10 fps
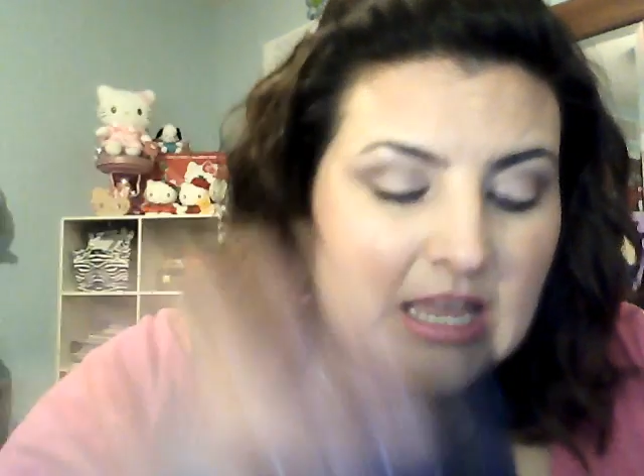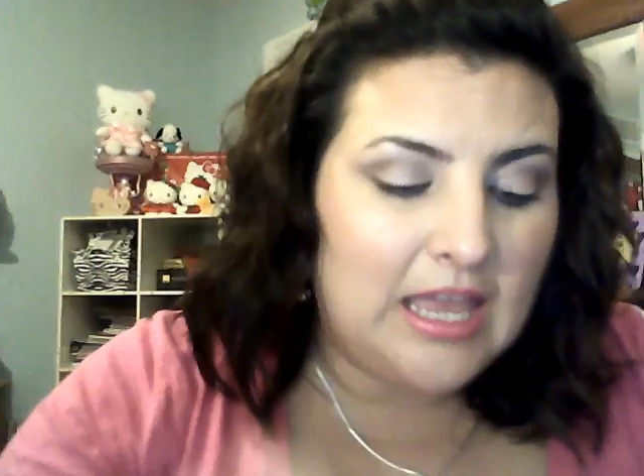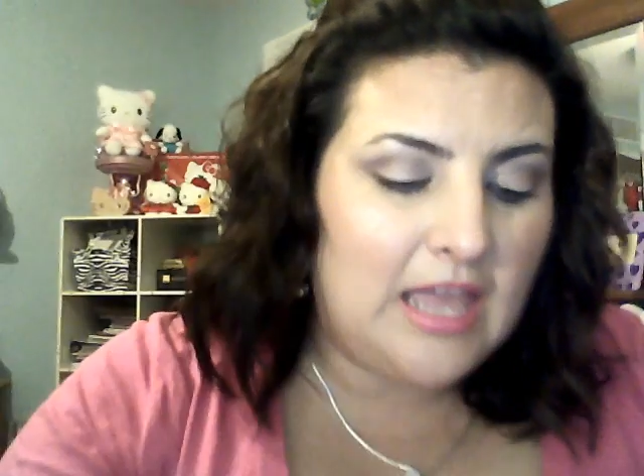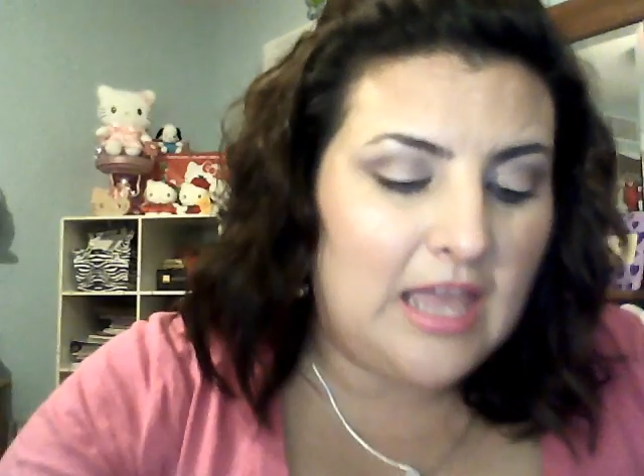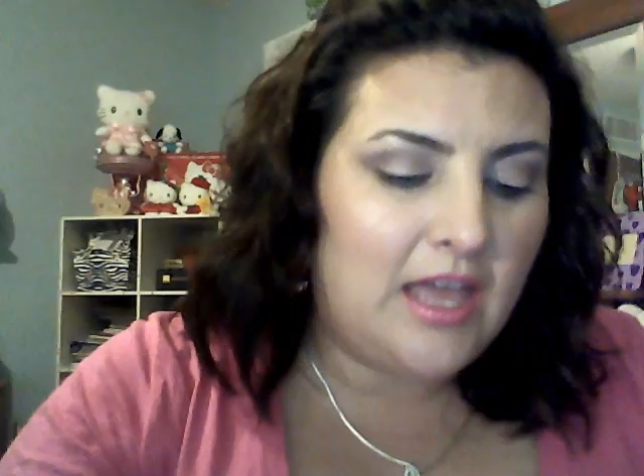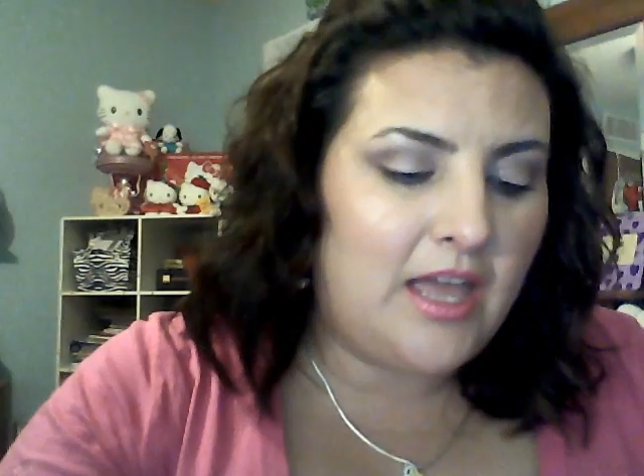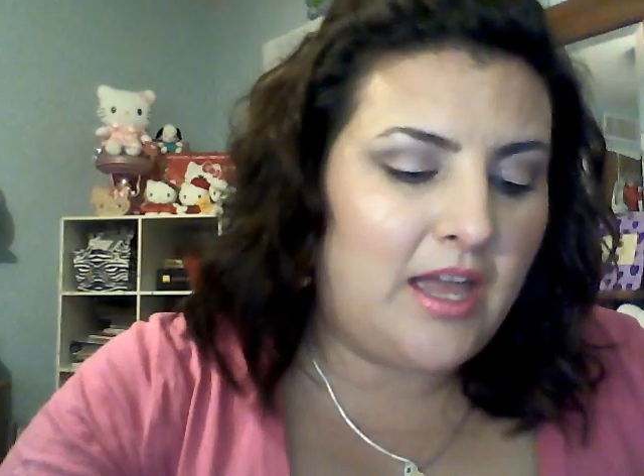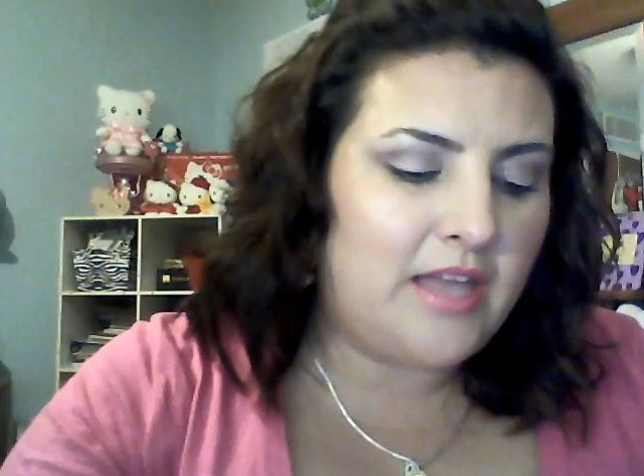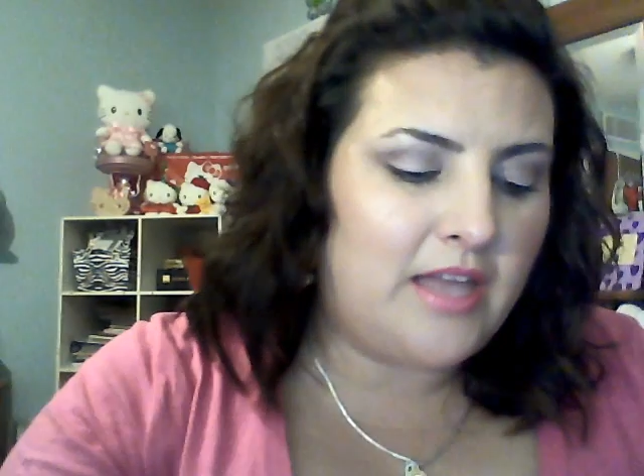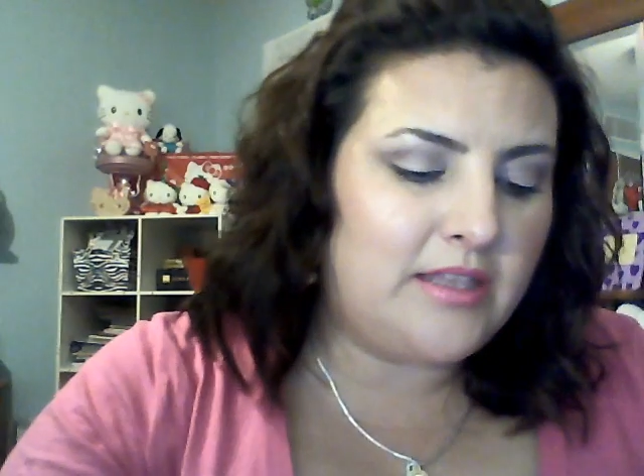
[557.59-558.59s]

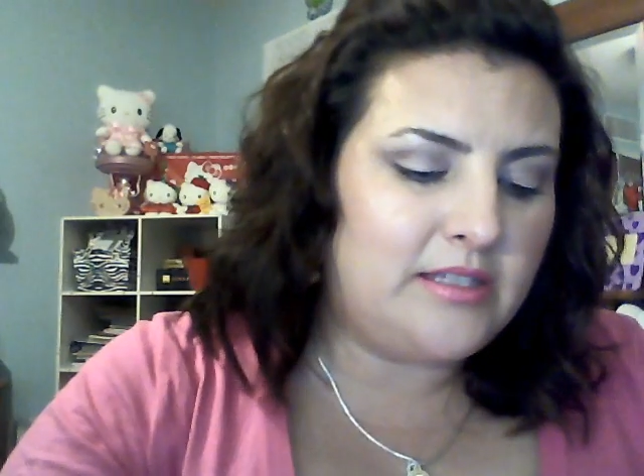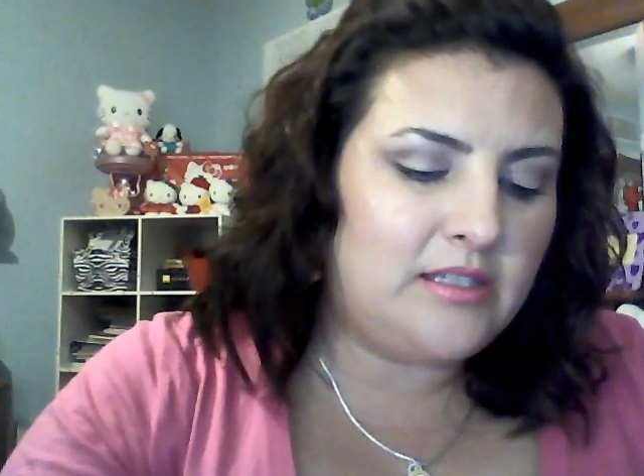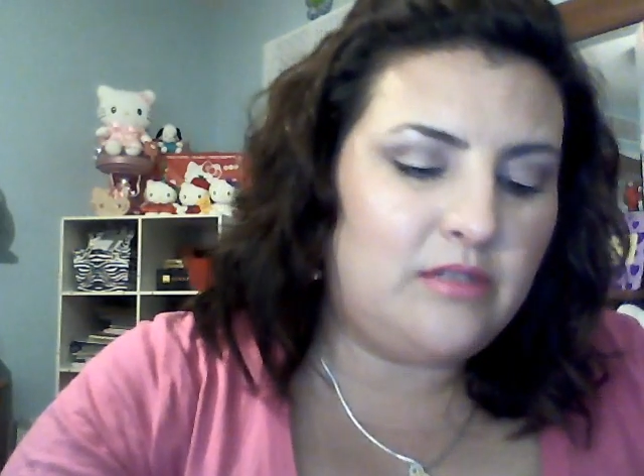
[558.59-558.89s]
And this is